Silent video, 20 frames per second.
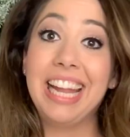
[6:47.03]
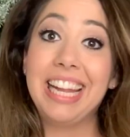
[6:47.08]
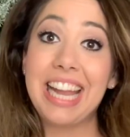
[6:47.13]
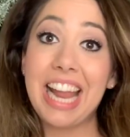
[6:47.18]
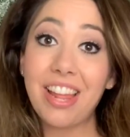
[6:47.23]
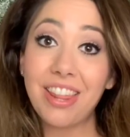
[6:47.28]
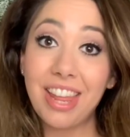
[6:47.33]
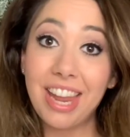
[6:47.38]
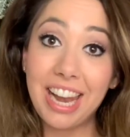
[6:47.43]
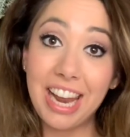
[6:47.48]

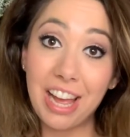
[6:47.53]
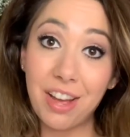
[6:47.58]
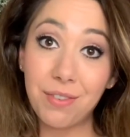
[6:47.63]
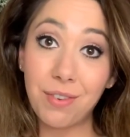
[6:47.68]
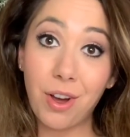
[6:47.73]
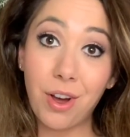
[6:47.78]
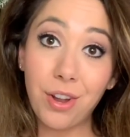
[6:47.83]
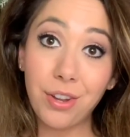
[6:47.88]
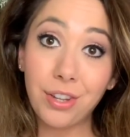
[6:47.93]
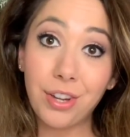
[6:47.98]
Now that I have
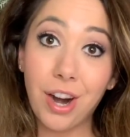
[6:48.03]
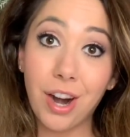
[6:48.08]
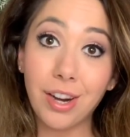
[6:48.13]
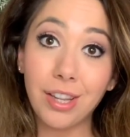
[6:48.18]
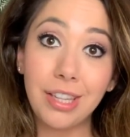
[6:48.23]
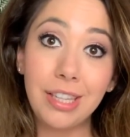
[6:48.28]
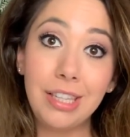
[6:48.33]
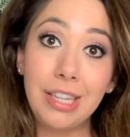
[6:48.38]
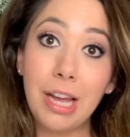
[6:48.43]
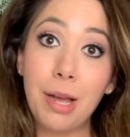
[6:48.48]
all the
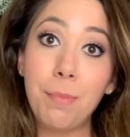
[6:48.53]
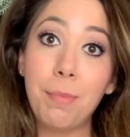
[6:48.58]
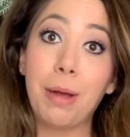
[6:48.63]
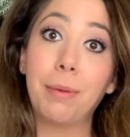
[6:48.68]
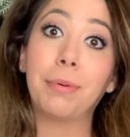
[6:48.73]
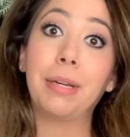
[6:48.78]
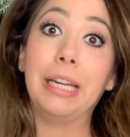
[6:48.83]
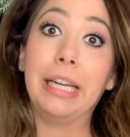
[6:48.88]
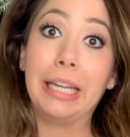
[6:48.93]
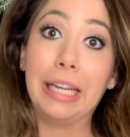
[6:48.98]
garland up,
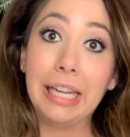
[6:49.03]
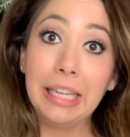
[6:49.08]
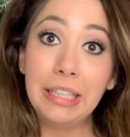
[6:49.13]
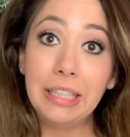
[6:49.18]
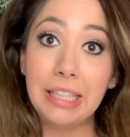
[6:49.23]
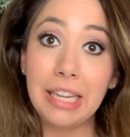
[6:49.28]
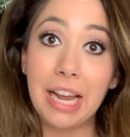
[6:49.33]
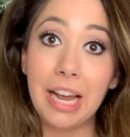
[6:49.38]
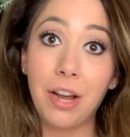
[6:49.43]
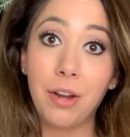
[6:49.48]
I'm gonna
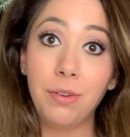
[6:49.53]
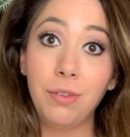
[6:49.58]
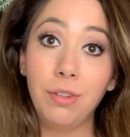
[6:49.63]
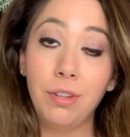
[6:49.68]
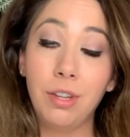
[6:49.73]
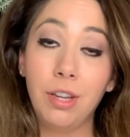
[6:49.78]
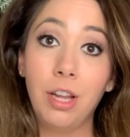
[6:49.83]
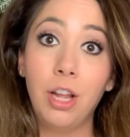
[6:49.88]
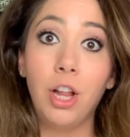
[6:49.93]
get down,